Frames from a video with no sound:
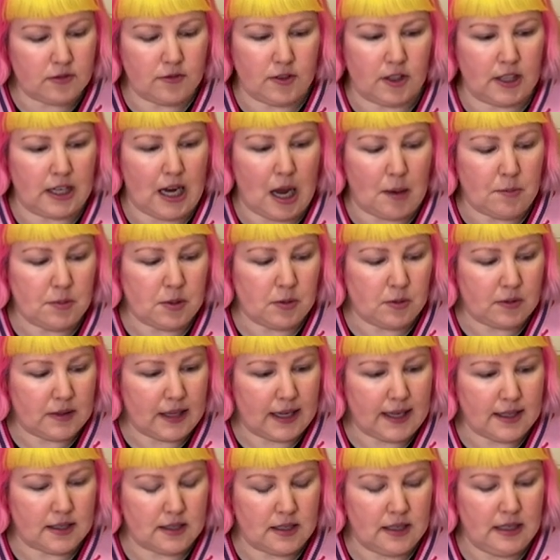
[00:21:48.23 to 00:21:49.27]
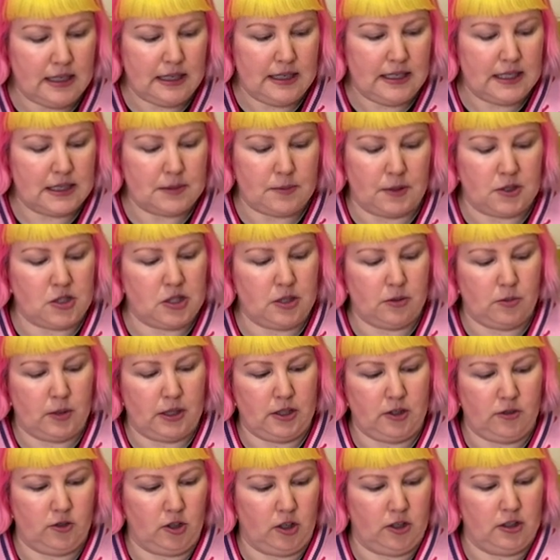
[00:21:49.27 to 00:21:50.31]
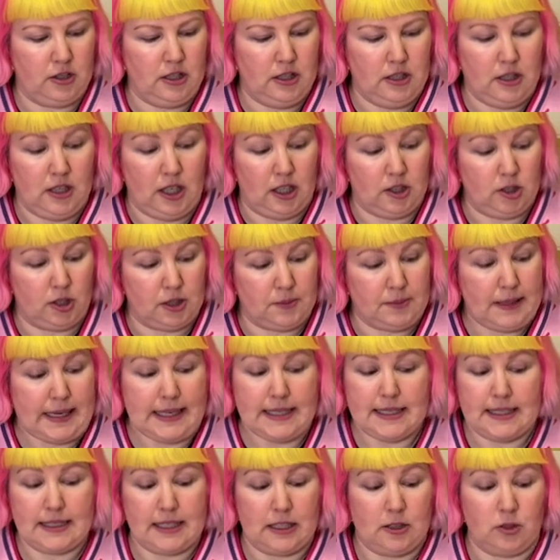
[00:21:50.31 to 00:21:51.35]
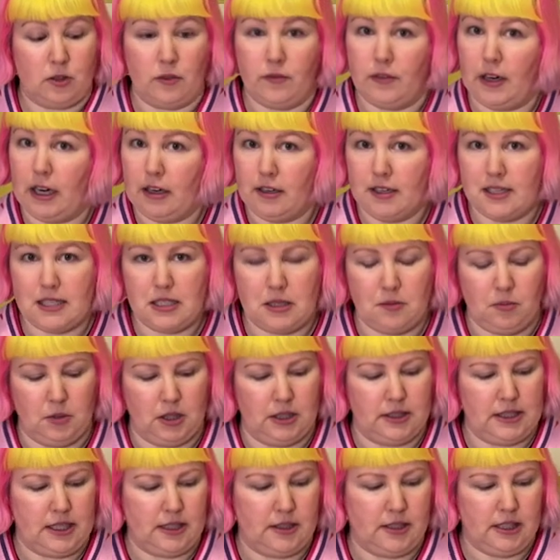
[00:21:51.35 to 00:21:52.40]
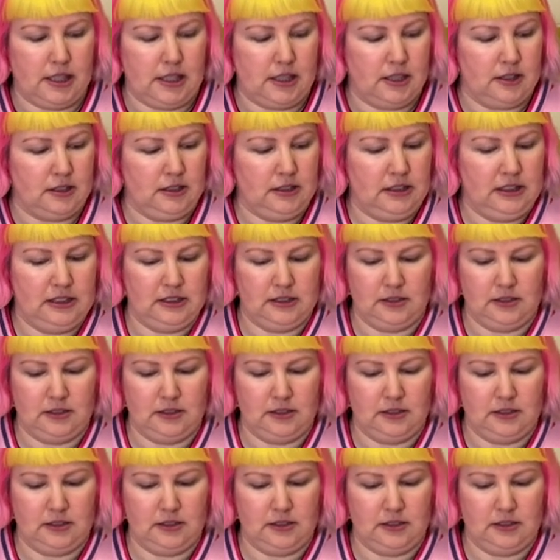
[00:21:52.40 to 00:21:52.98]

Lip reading: Very happy with that, especially when you've got a lot of pieces that look very similar down here.